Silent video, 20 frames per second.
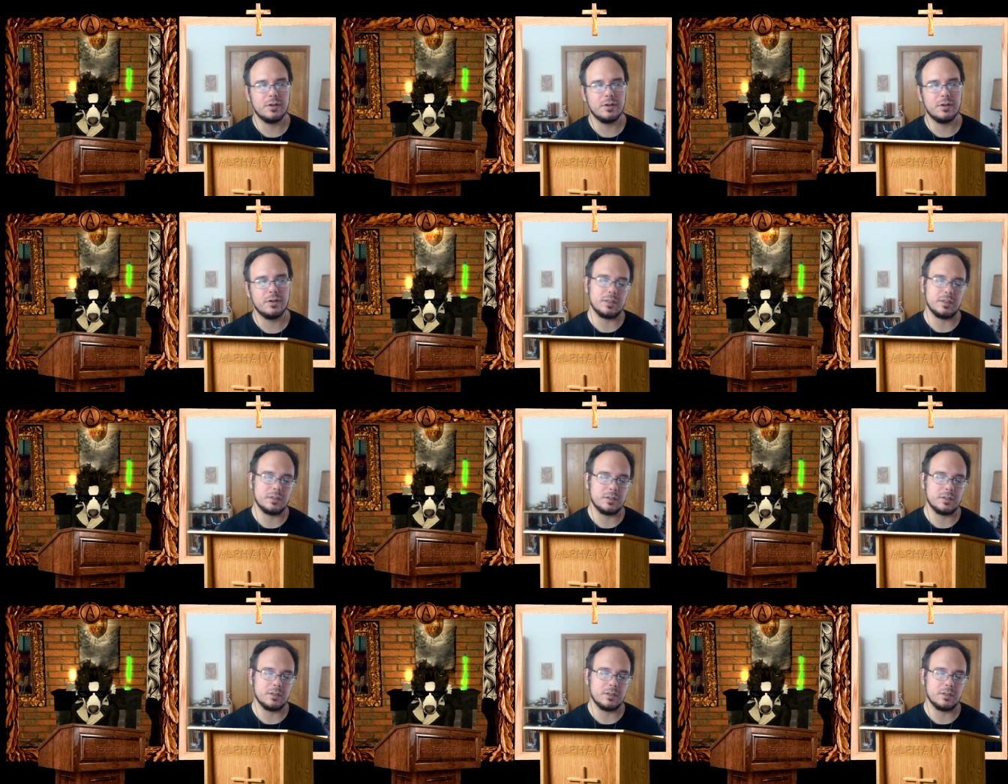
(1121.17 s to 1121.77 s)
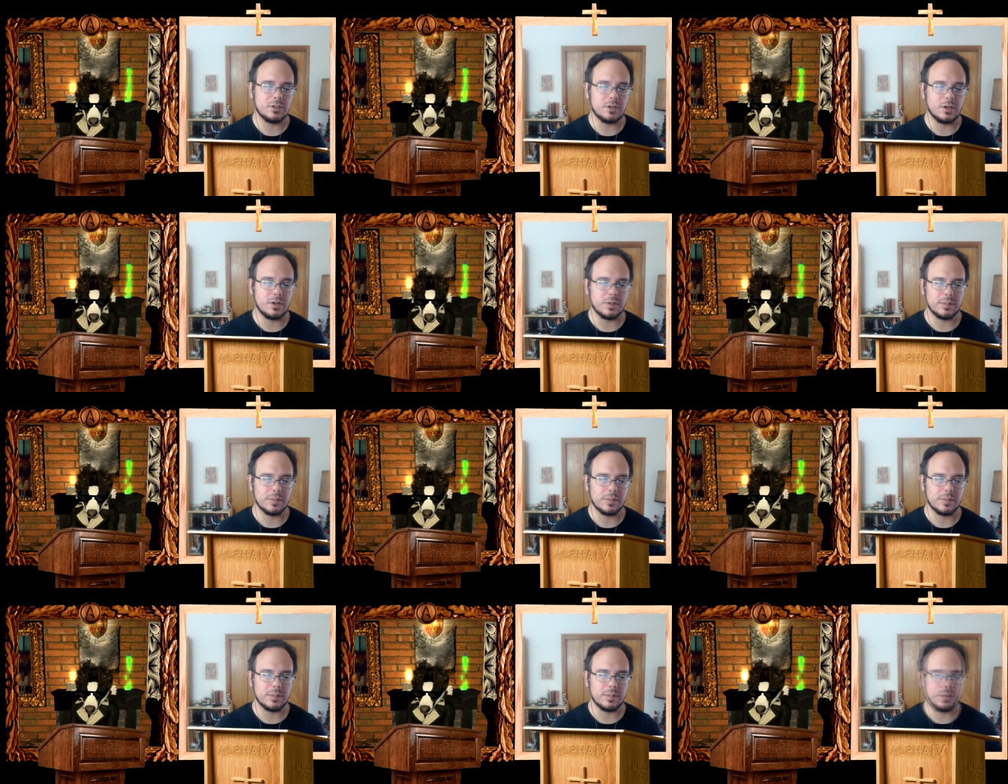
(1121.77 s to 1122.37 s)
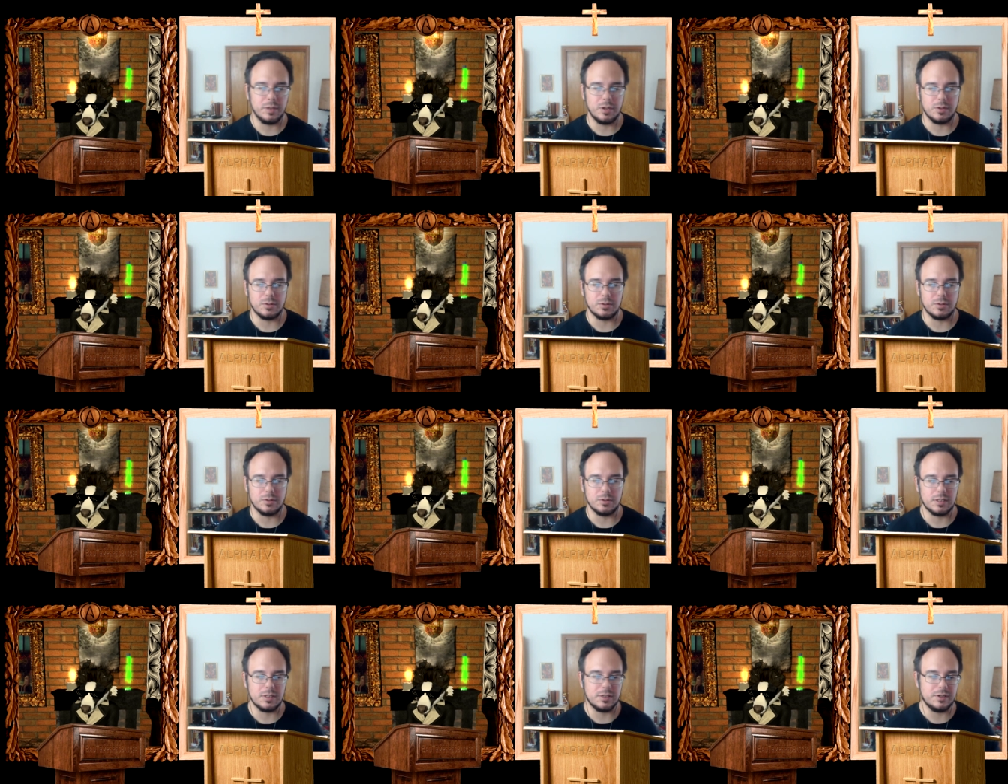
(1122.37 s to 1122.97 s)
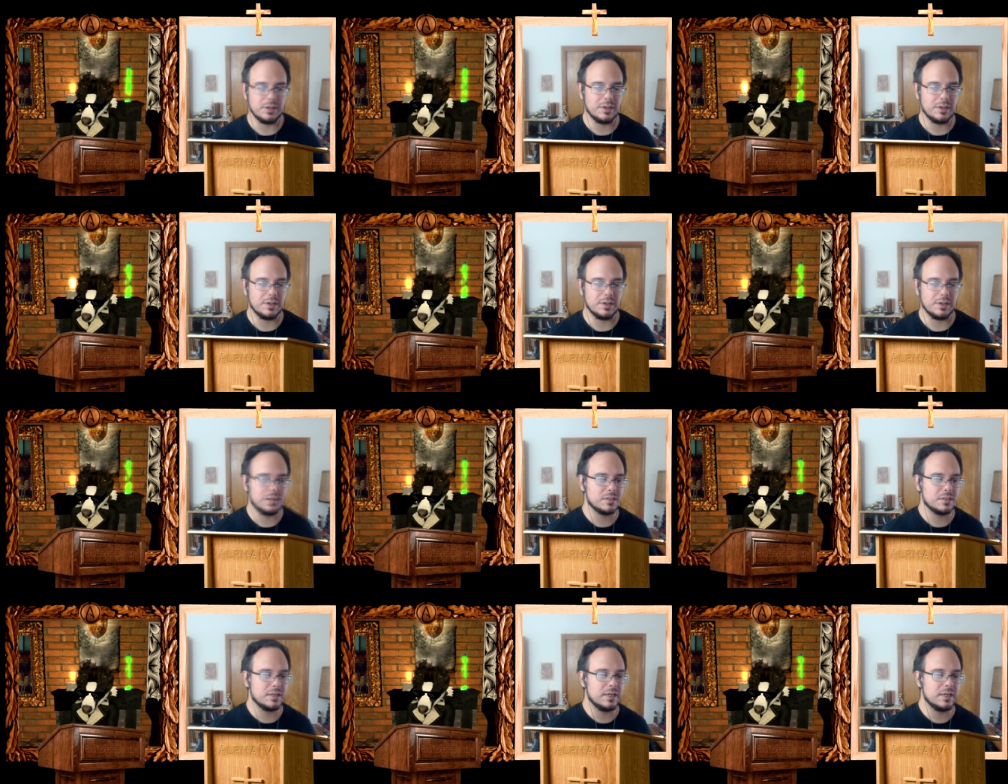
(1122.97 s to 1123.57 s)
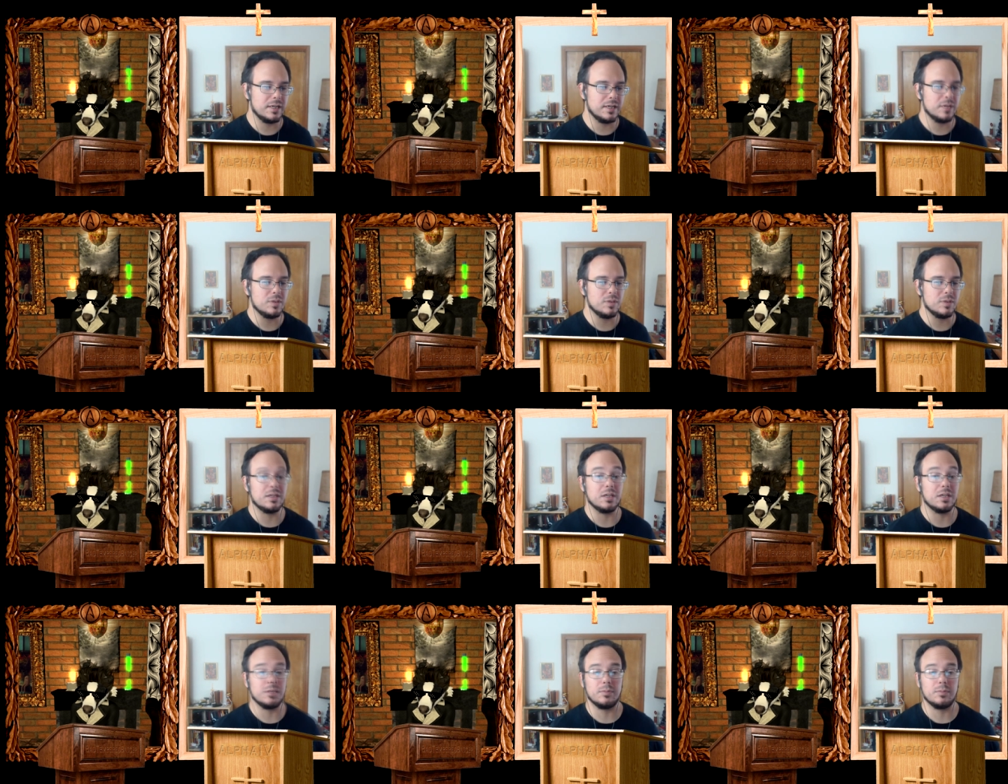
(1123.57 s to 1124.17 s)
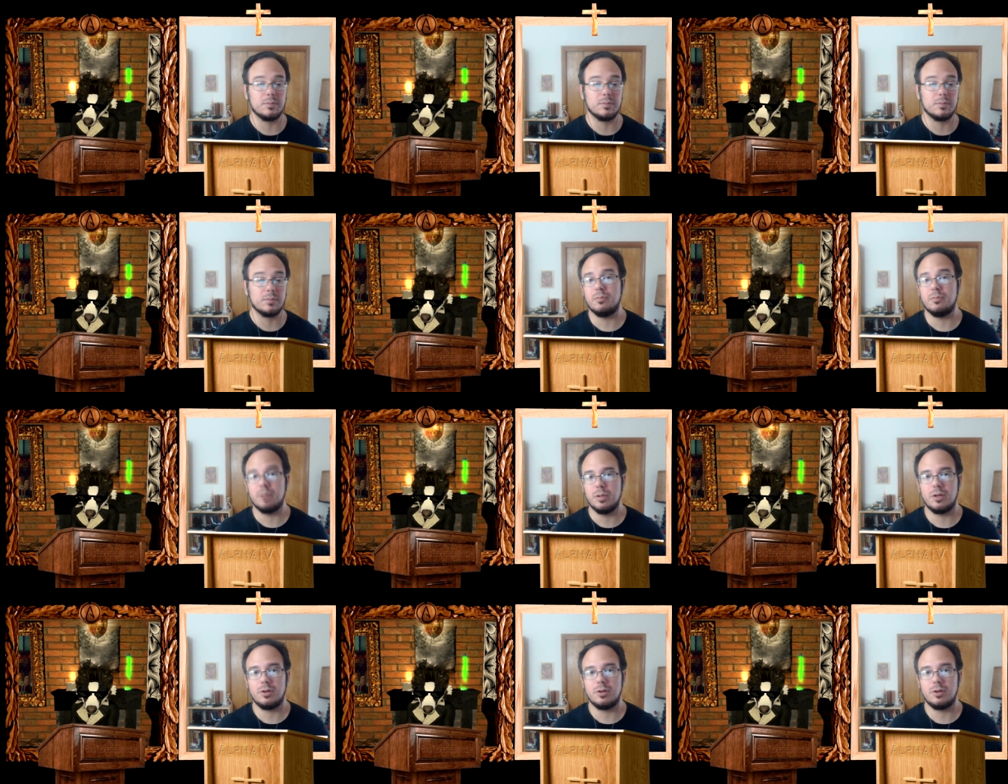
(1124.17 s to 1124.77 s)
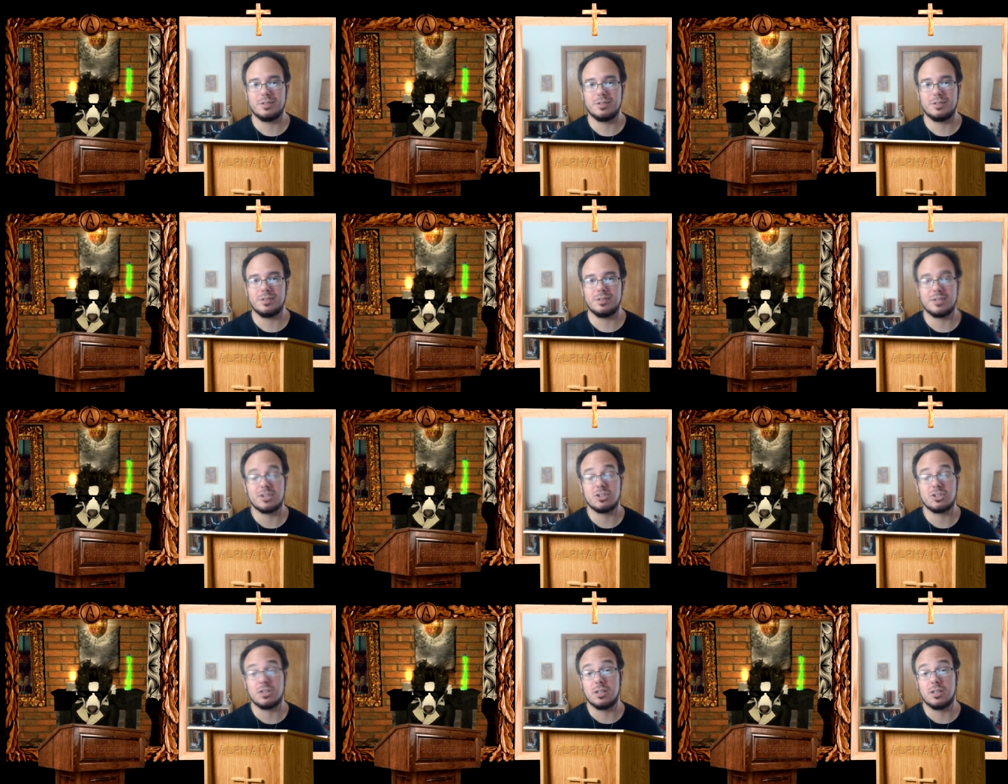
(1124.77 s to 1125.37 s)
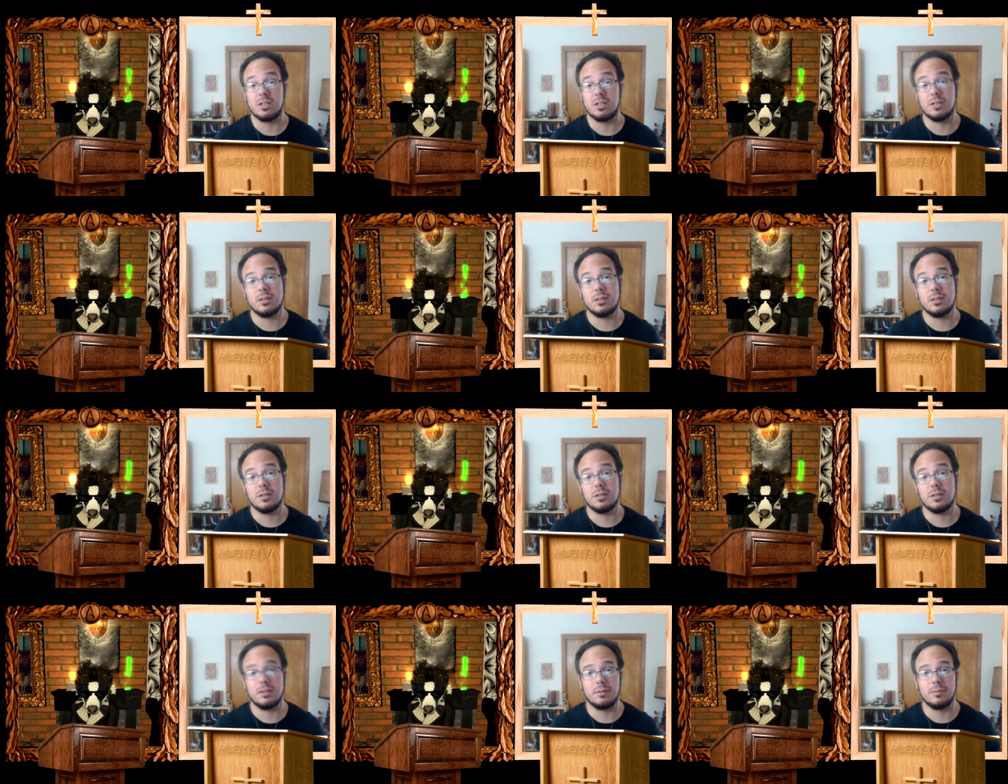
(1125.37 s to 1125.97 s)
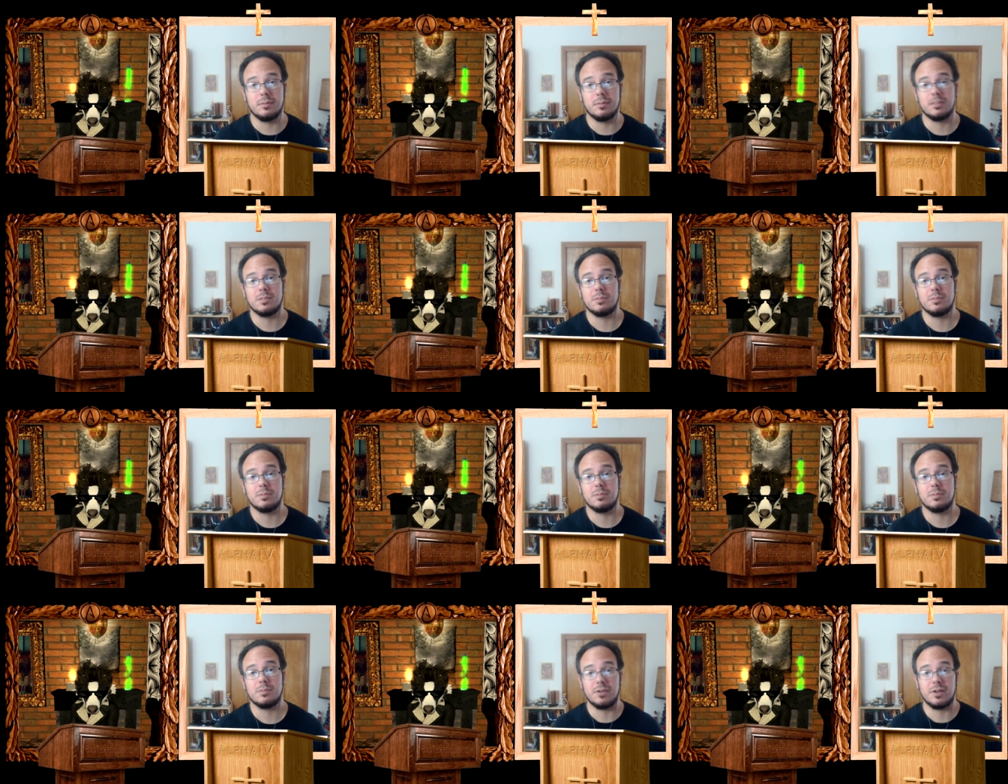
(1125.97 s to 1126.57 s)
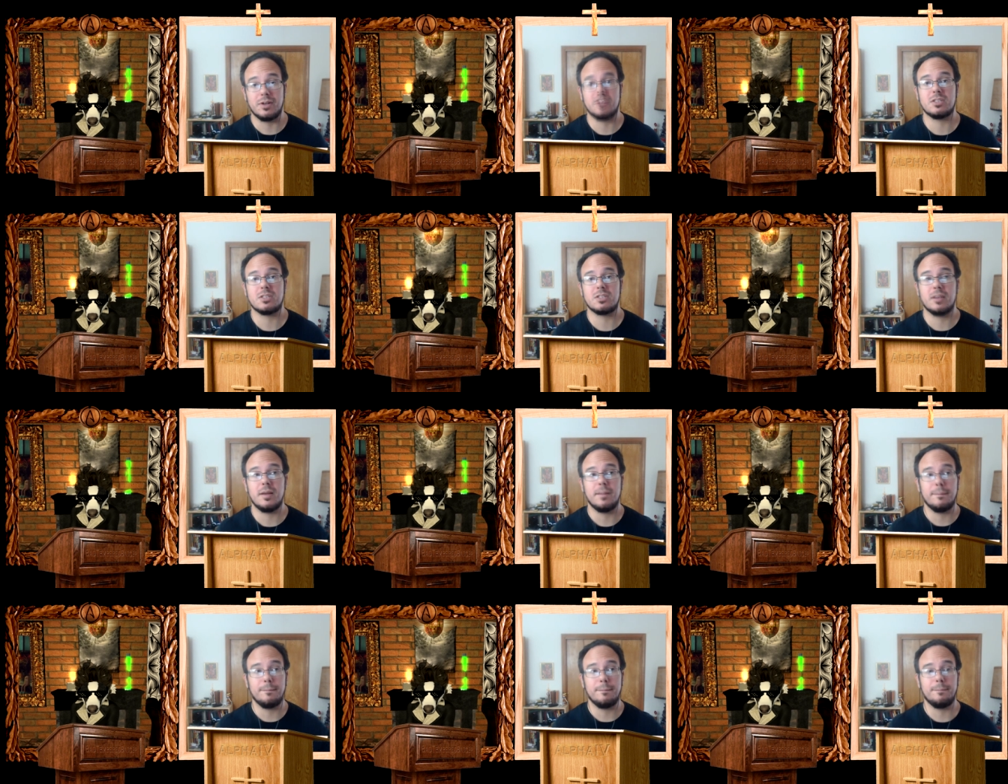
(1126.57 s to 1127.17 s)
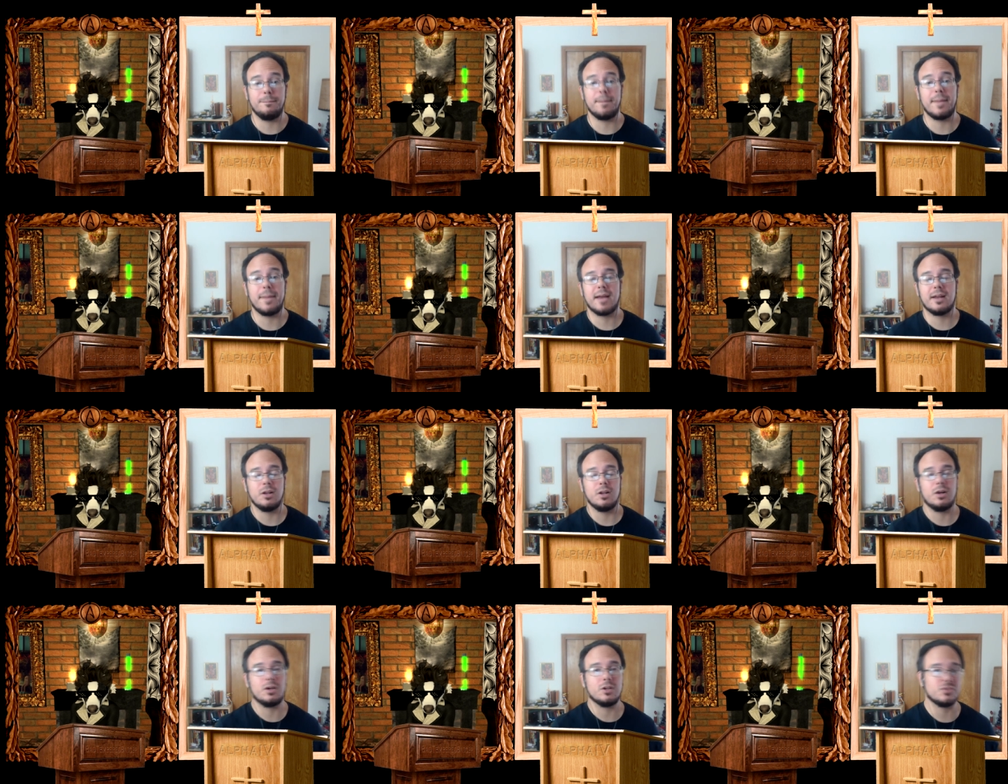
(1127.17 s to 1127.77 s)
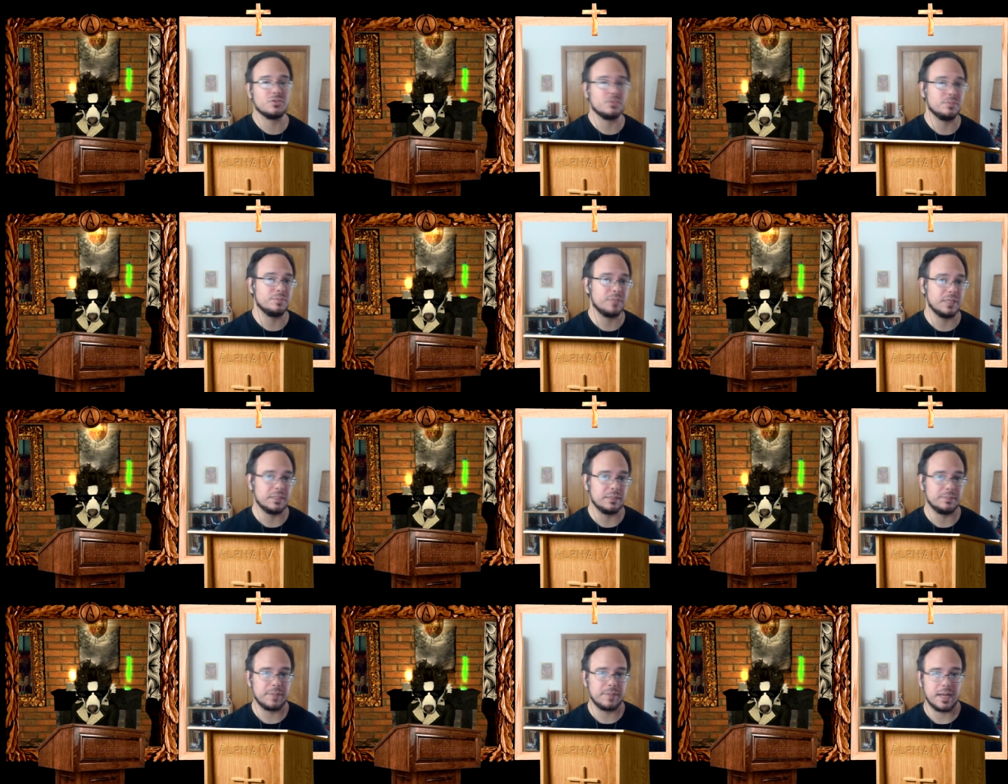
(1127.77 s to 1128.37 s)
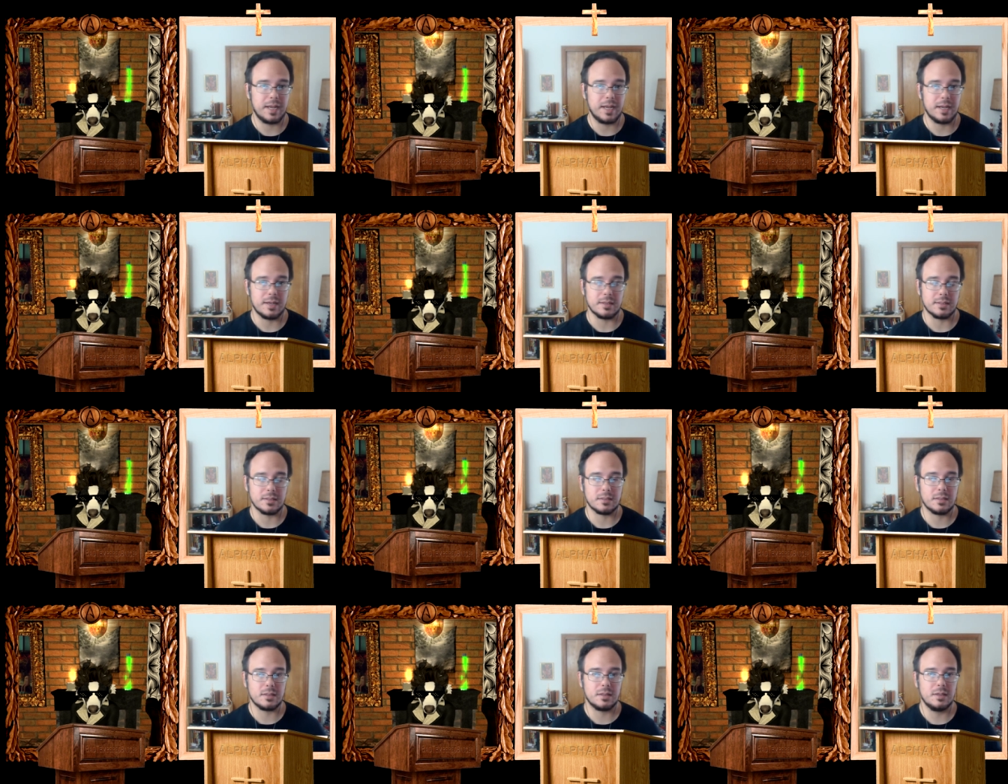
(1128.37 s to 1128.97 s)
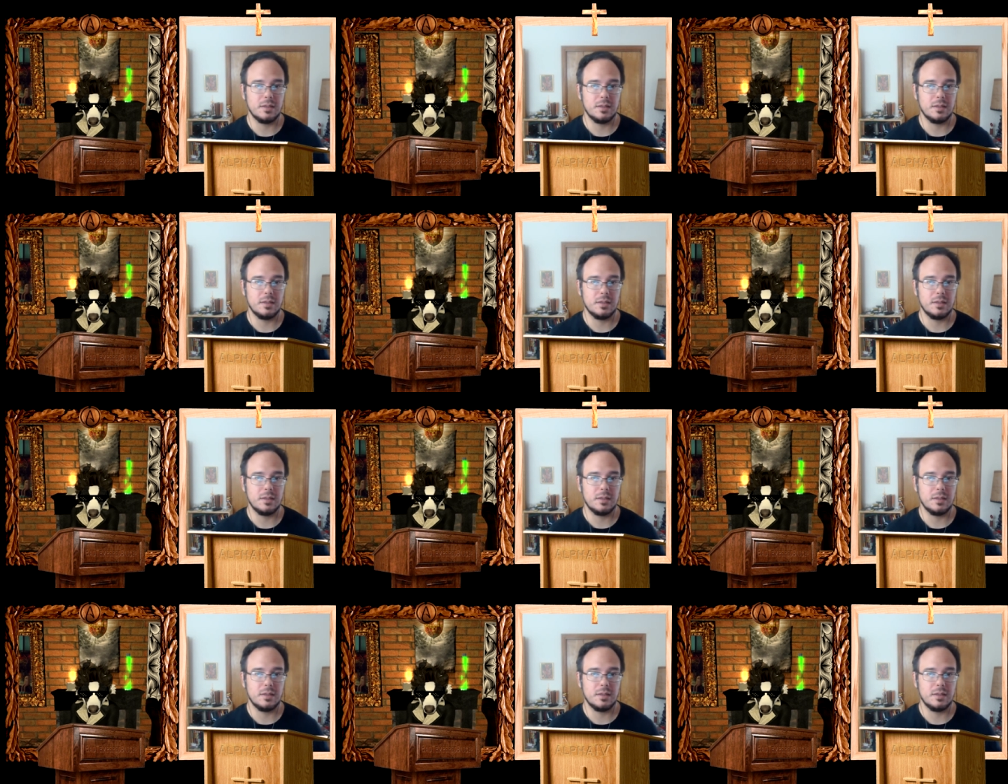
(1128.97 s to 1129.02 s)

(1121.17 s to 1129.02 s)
I mean, because you're talking about bloat, and in the United States, we think a bloat is actually a good thing because it prevents bad laws from being passed.